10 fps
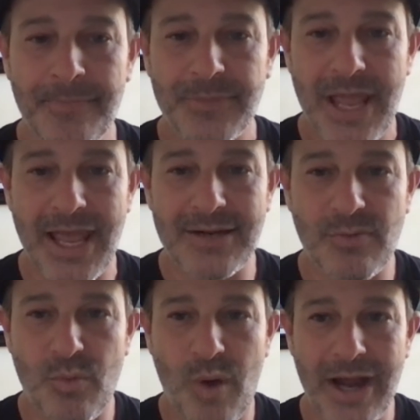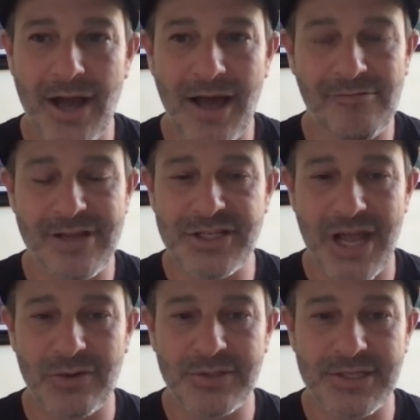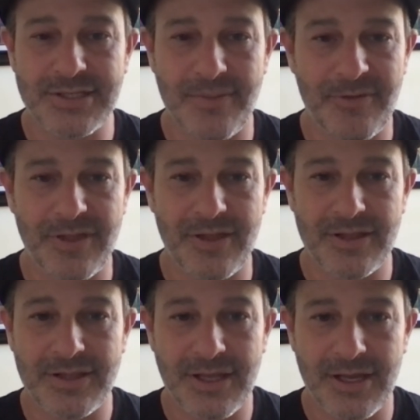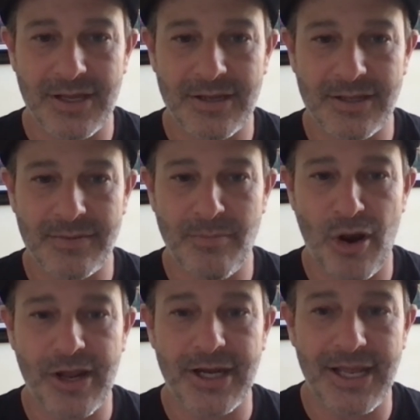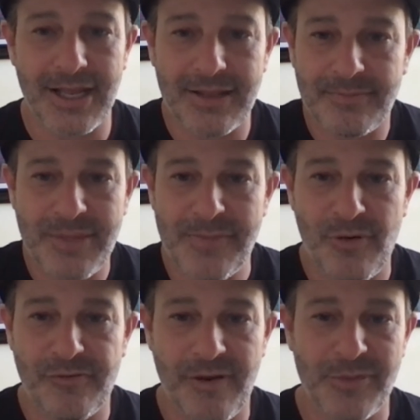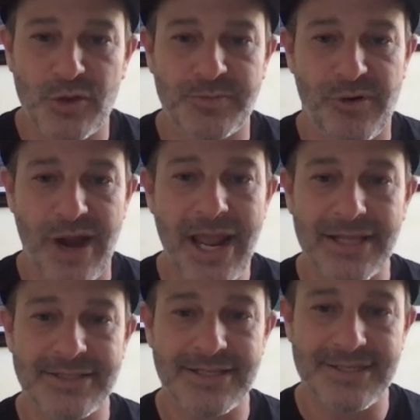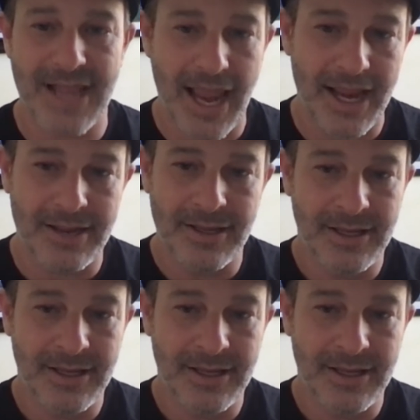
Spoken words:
And why not reach out to some of the marketing people from those brands and say,